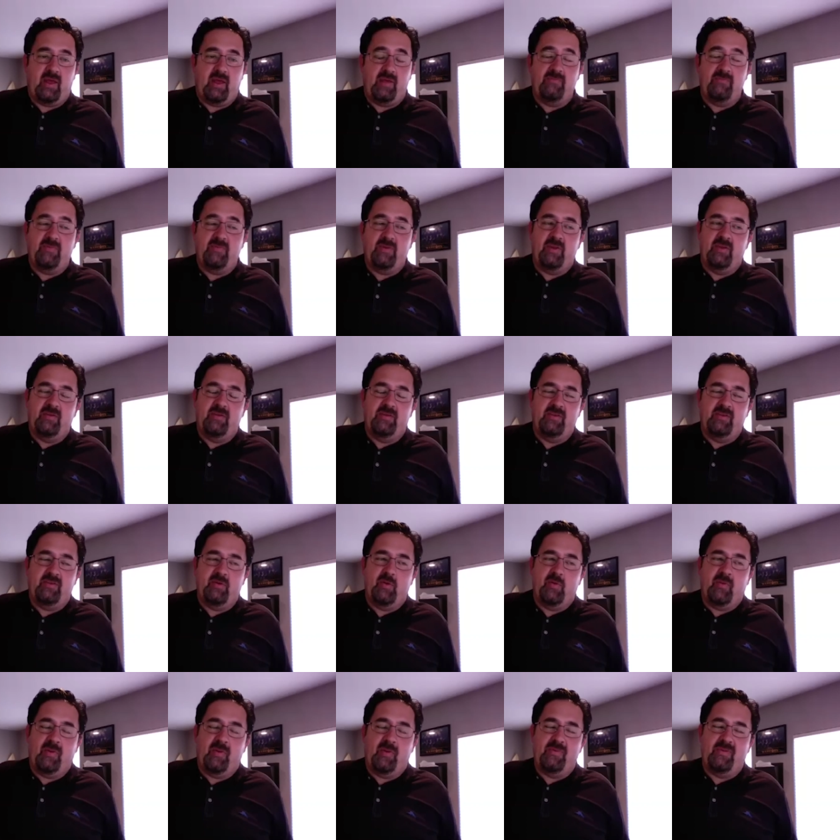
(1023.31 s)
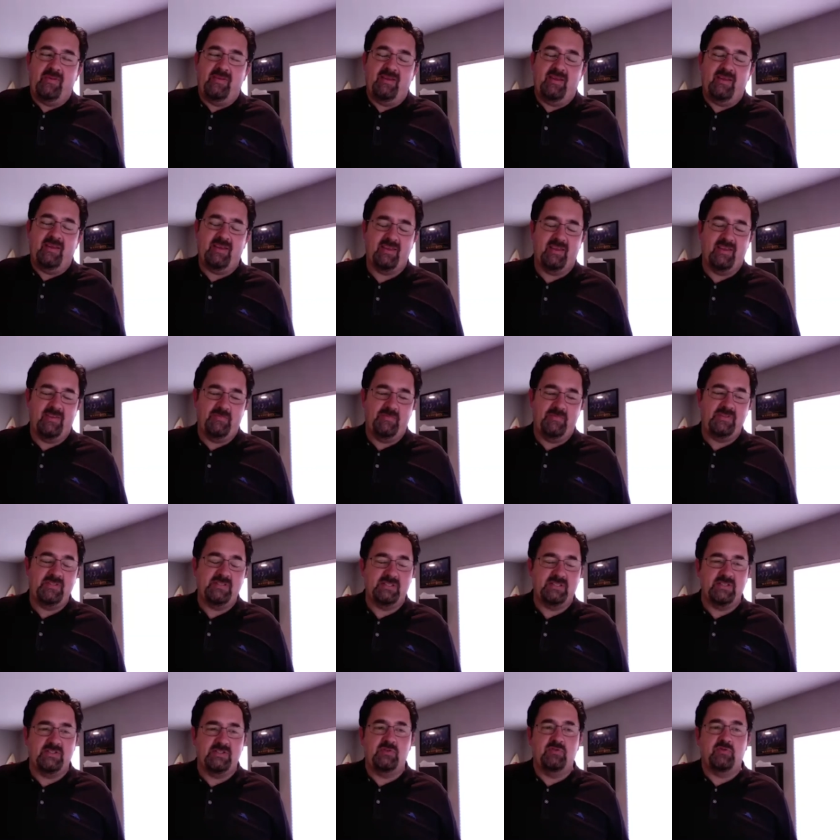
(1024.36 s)
I've been, I guess
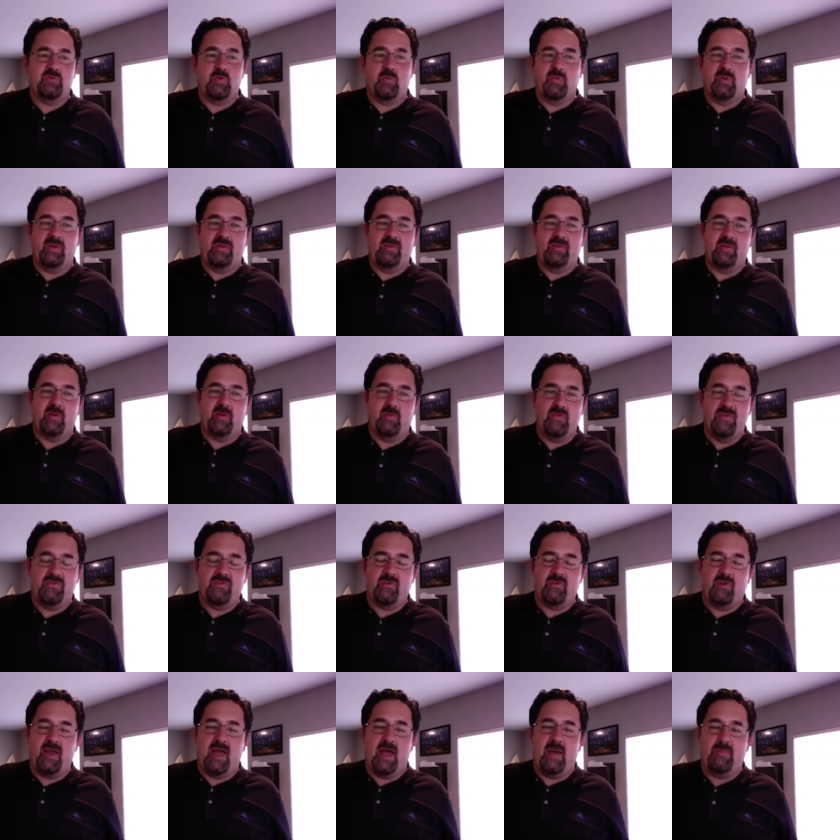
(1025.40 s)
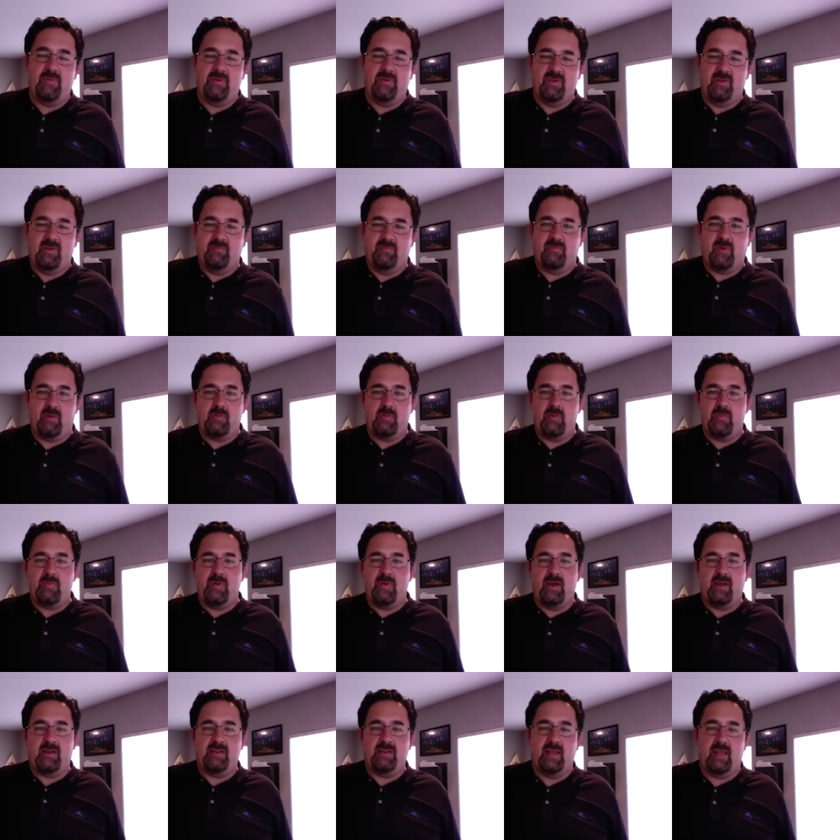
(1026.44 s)
business as usual, but when this all happened, it brought me
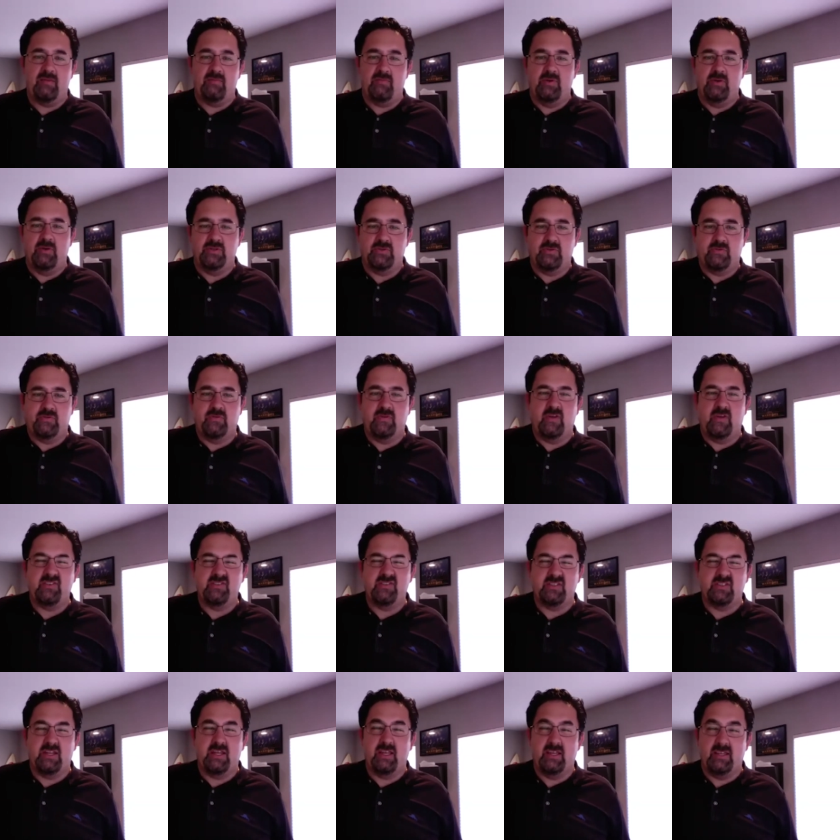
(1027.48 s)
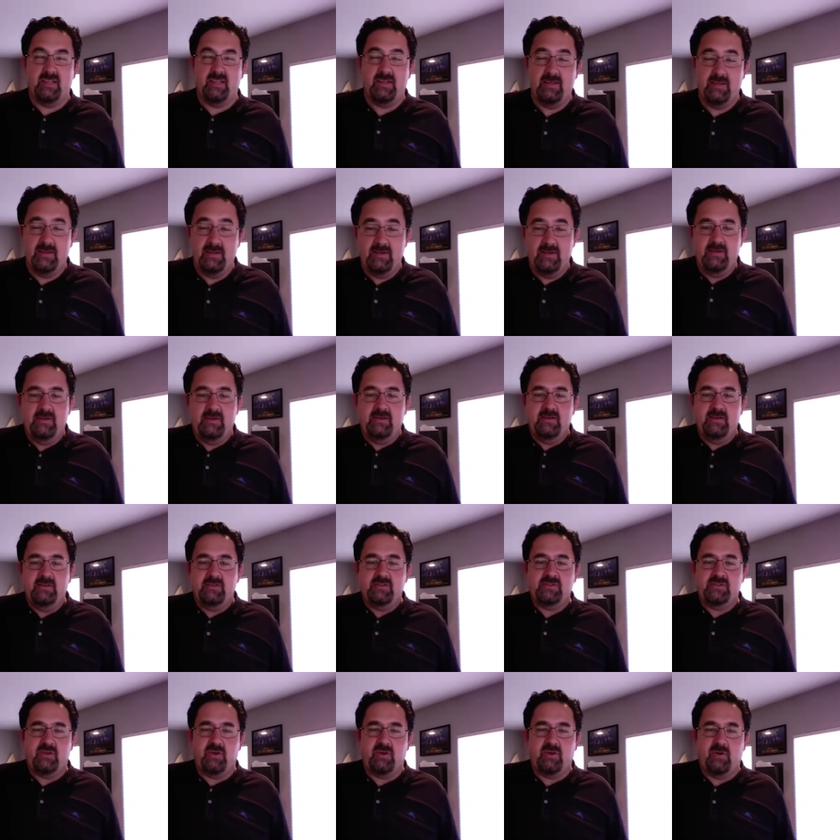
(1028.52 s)
back nightmares of 2008.
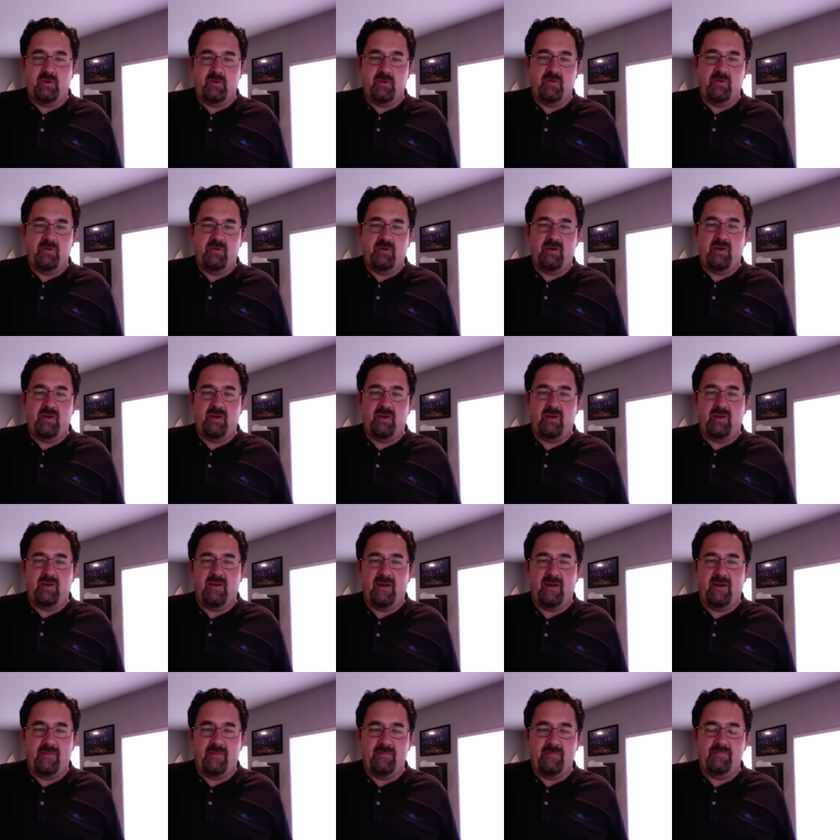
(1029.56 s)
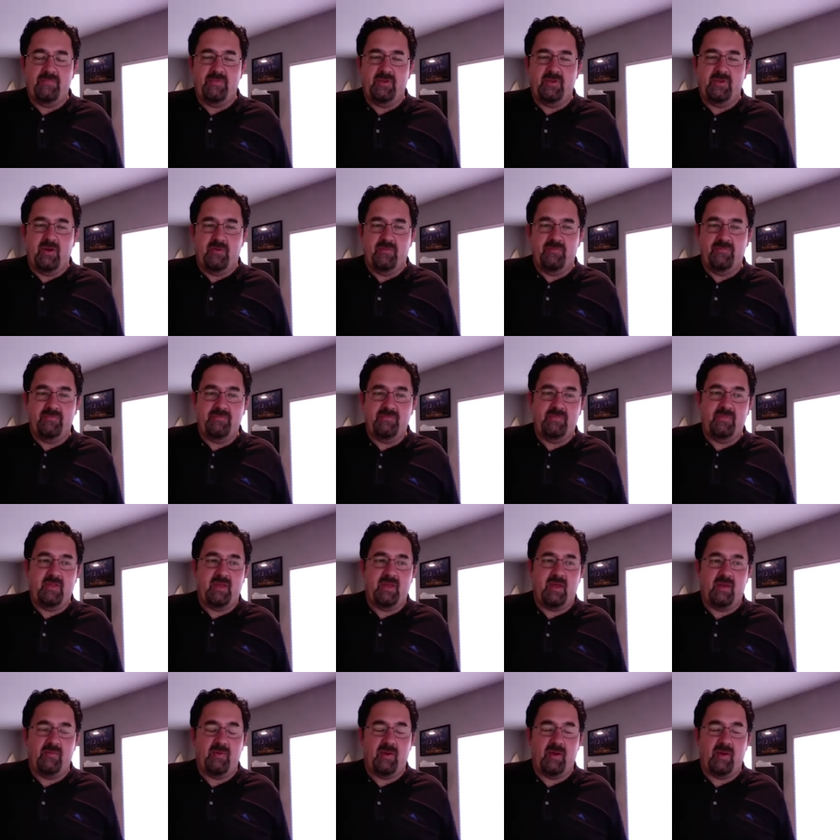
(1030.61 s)
So,
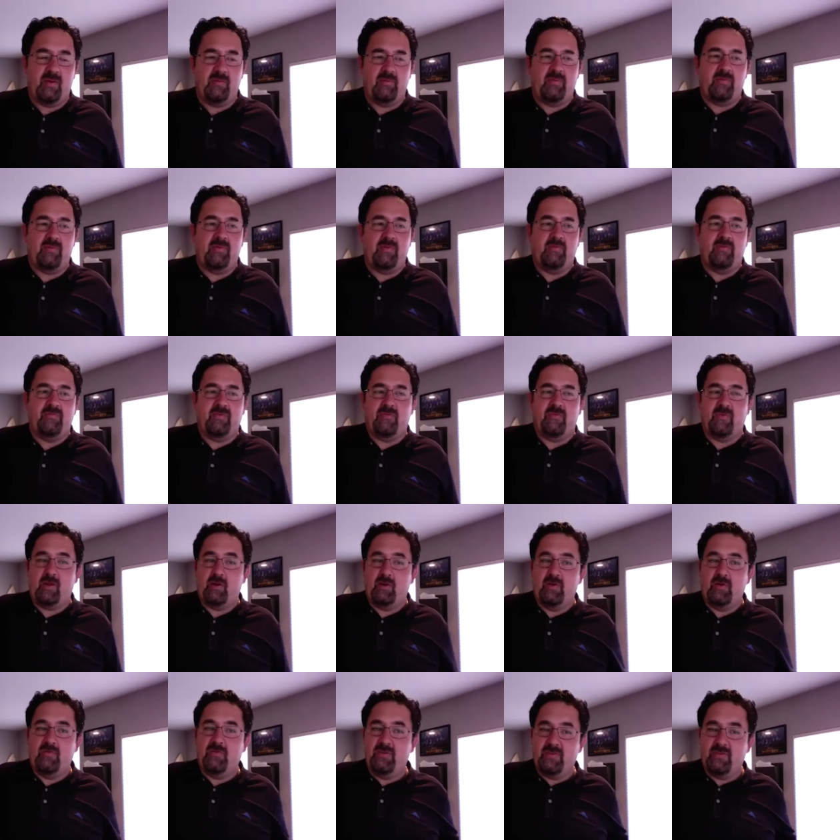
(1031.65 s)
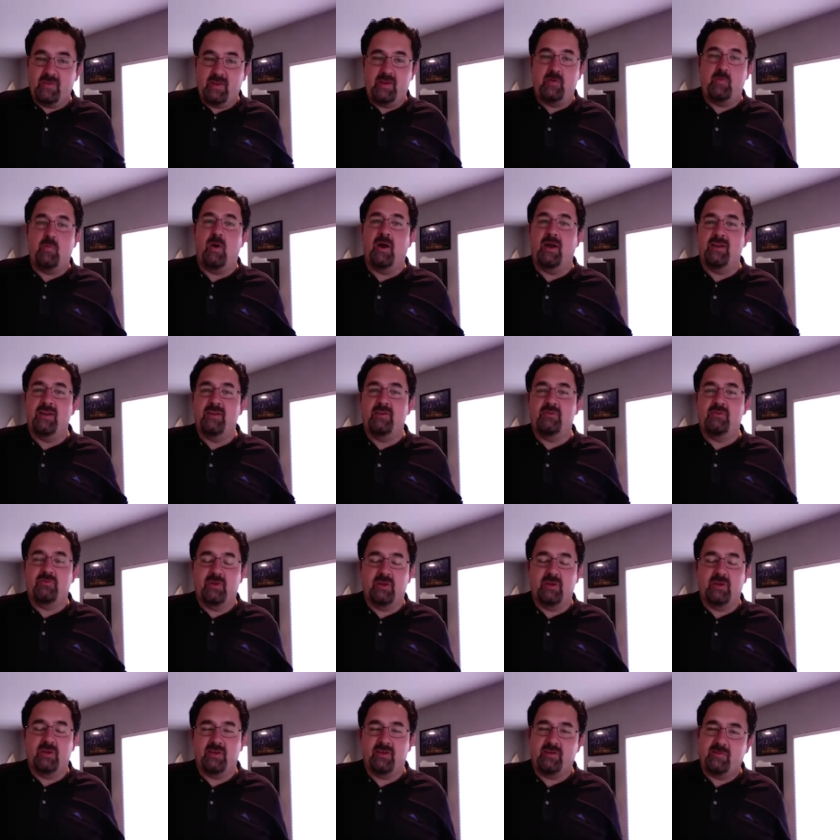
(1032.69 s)
if I don't have any wine to
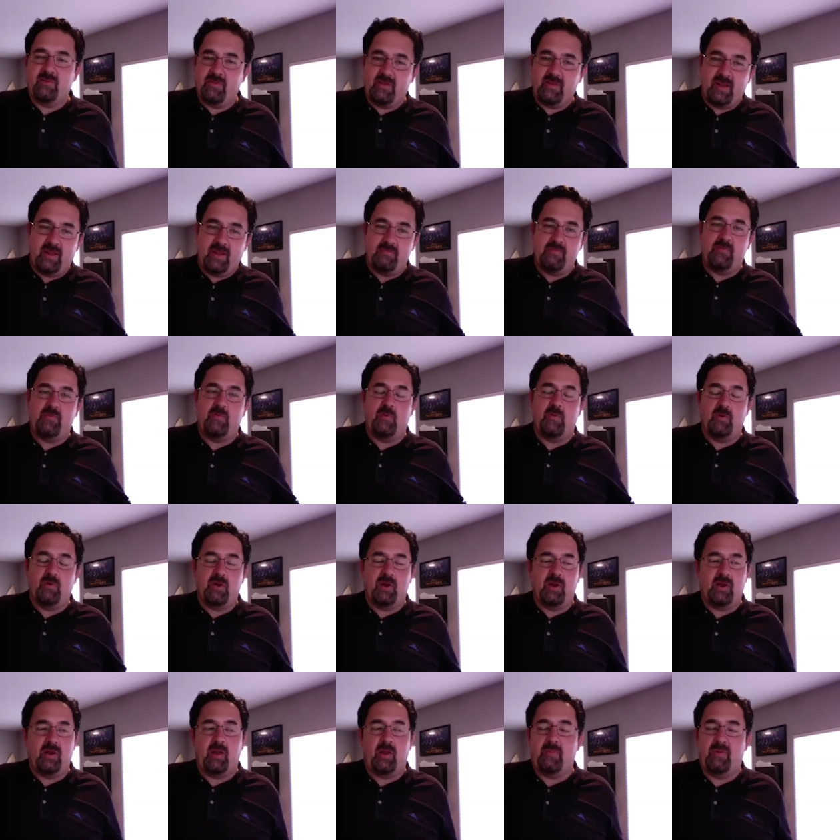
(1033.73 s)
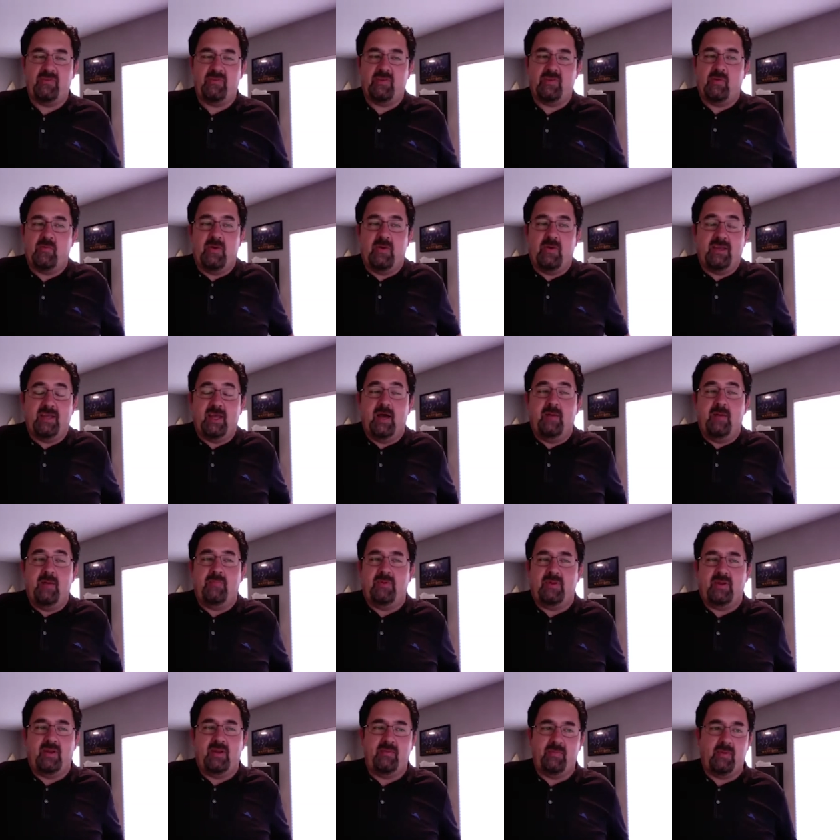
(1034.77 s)
drink the night before, I basically wake up
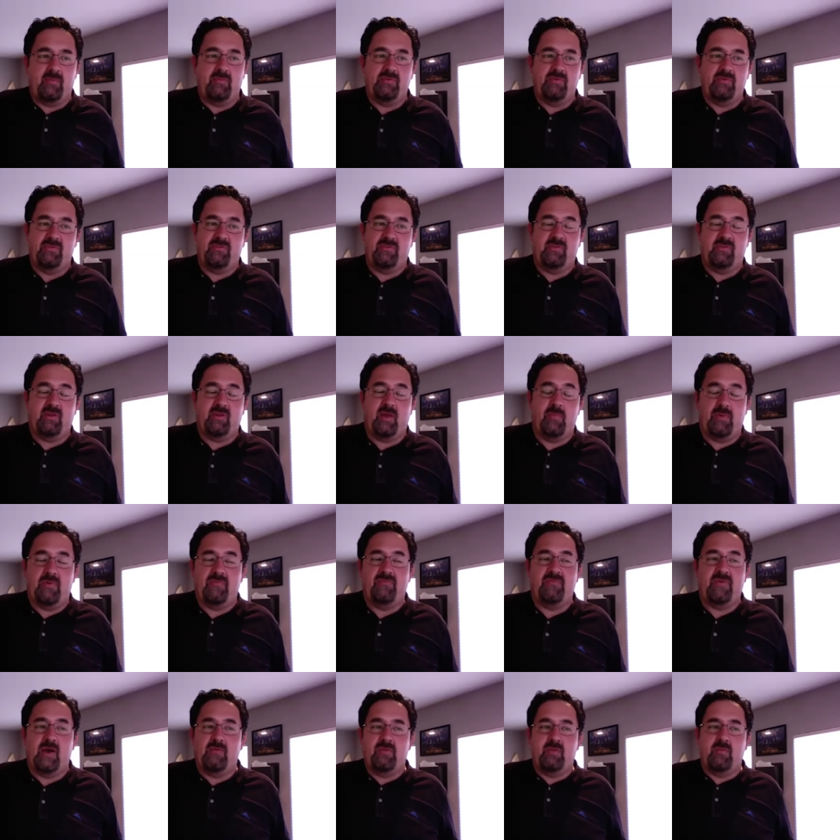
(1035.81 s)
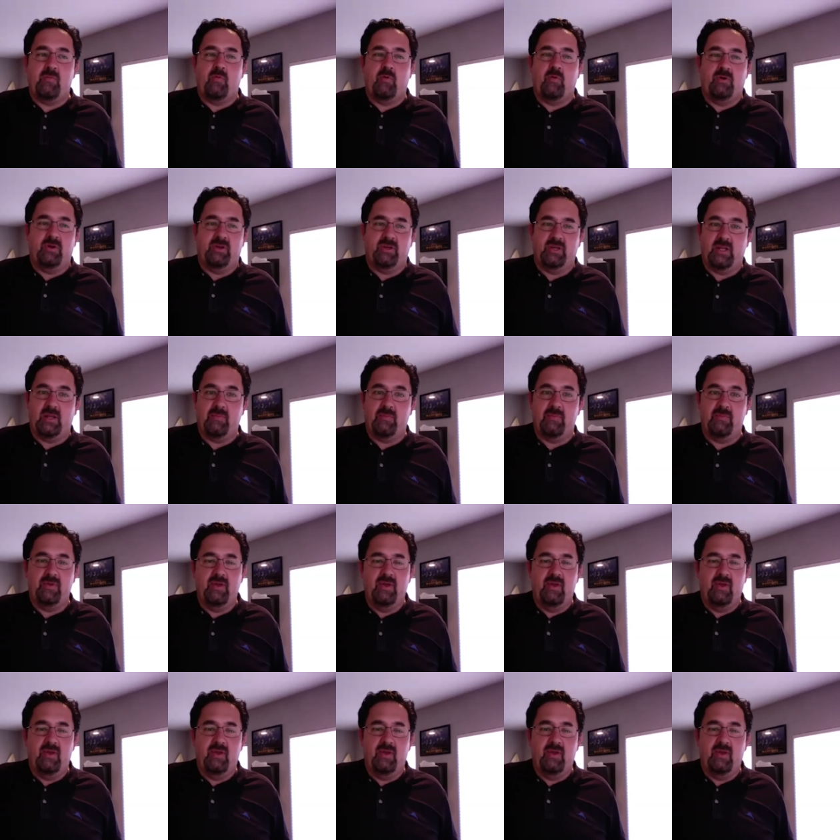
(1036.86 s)
and I'm just up at 5 a.m.